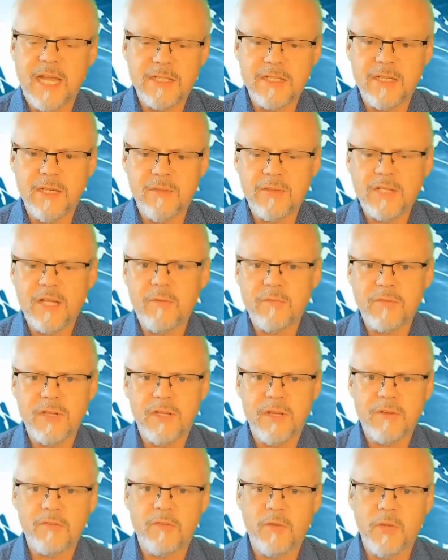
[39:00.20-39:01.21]
into an armed
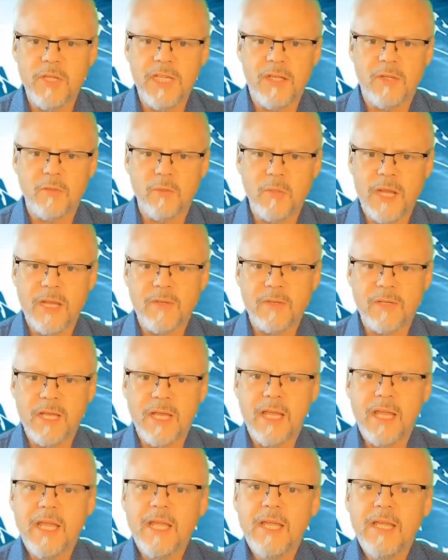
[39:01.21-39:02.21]
confrontation with
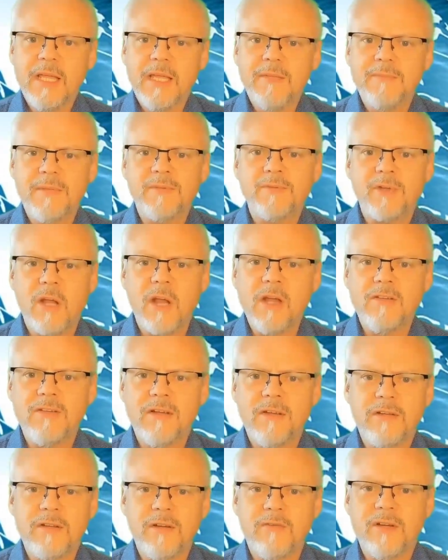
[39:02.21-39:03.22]
Venezuela. Here both
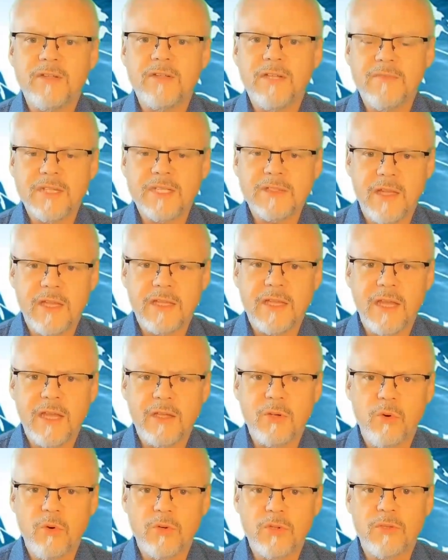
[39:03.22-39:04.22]
China and Russia have expressed their
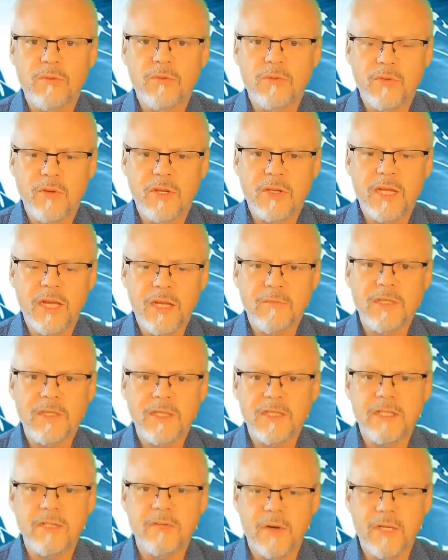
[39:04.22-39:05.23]
caution, with Russia
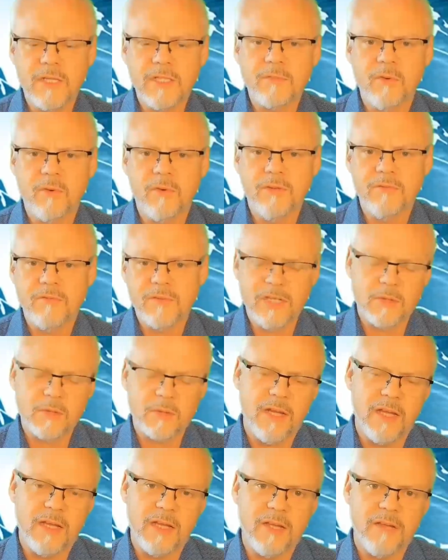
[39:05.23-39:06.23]
committing to direct support for
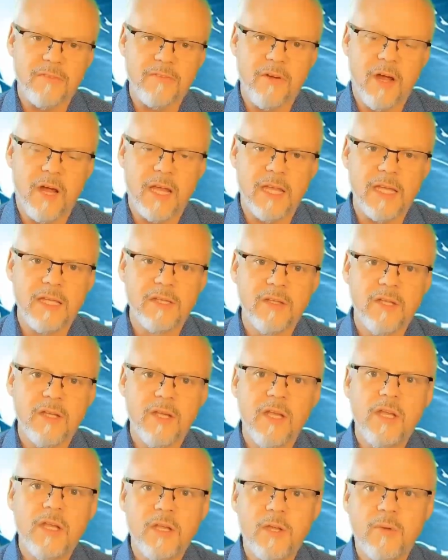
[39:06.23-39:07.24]
Venezuela. And finally,
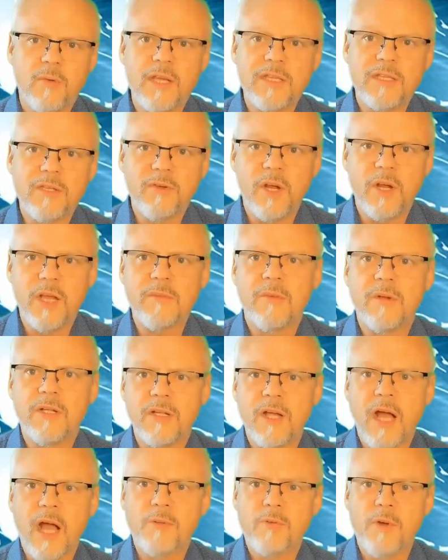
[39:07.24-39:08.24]
there remains a credible
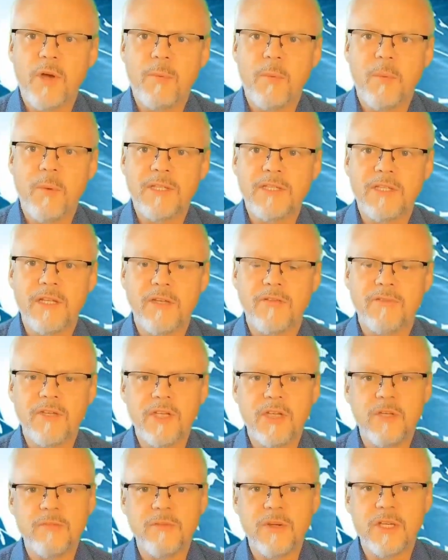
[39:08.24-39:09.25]
and high probability of a
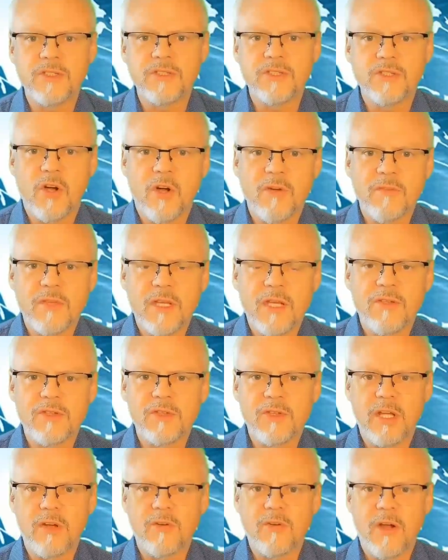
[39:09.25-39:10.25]
renewed military conflict
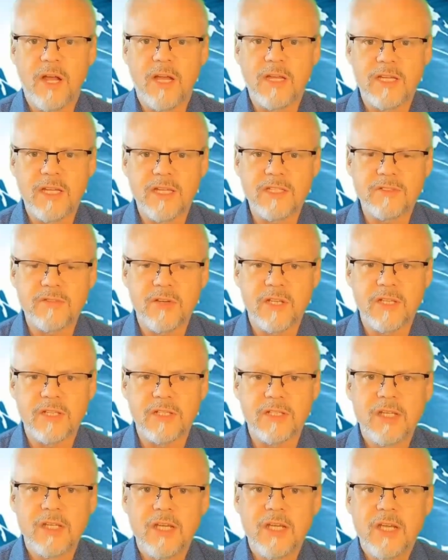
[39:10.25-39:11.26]
between Iran and Israel.
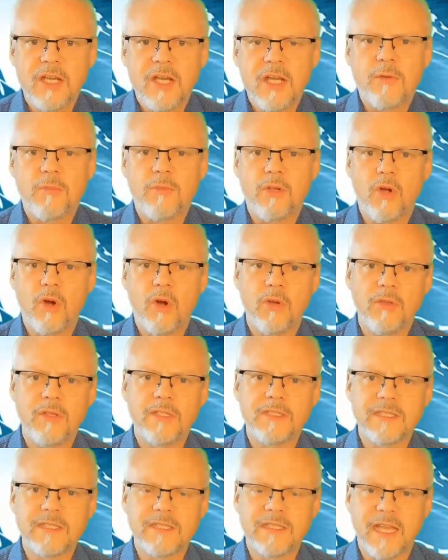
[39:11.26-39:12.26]
A prolonged
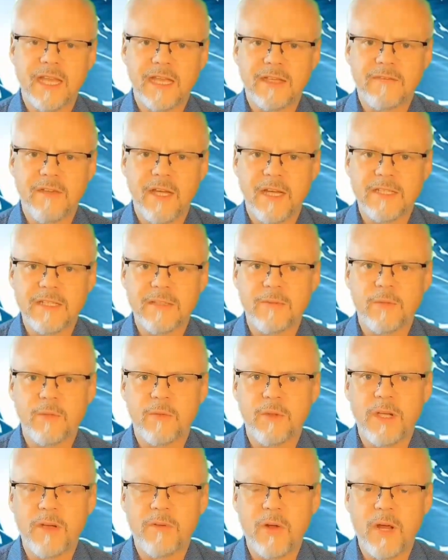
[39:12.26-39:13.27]
and sustained offensive
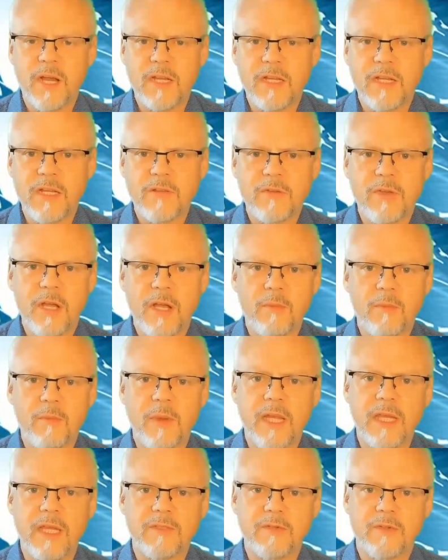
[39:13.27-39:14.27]
between Iran and Israel will
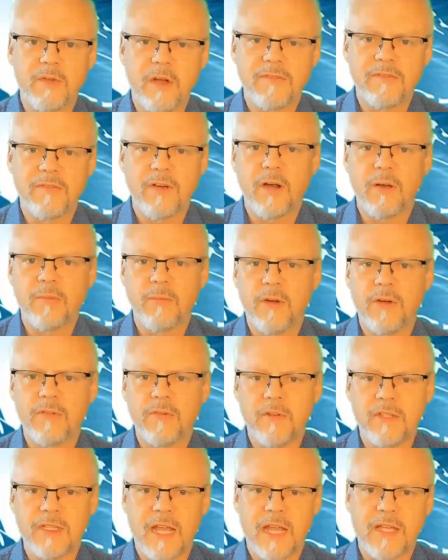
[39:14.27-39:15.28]
make Israel vulnerable
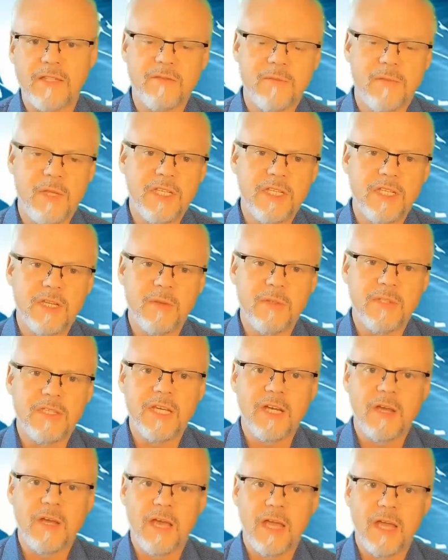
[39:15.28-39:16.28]
for attacks from Egypt,
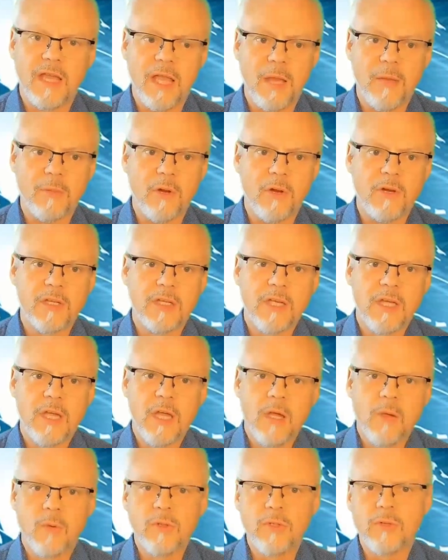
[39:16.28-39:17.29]
Syria and Lebanon,
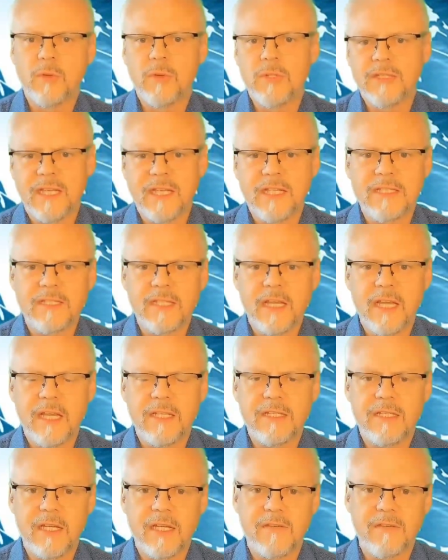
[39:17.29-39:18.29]
which will
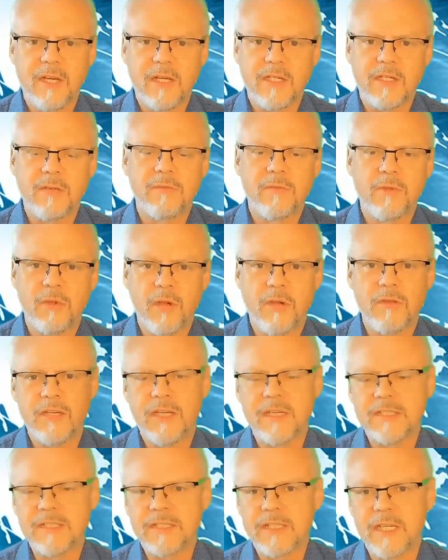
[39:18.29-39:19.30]
necessitate an intervention from the
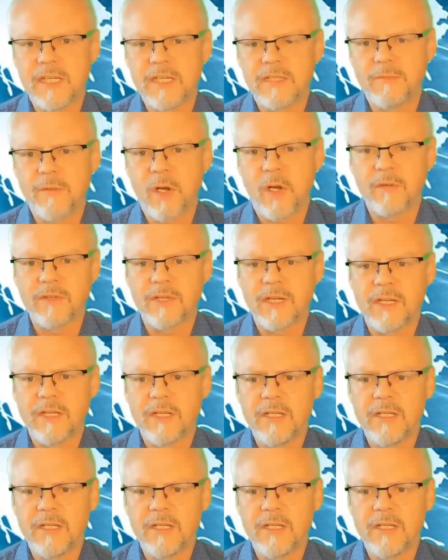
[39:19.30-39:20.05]
United States of America.